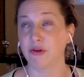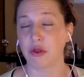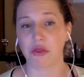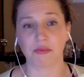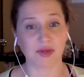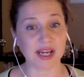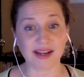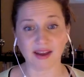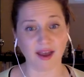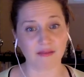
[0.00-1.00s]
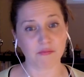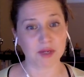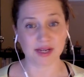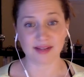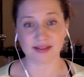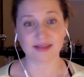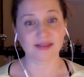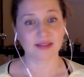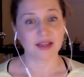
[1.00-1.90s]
for 3.5 minutes.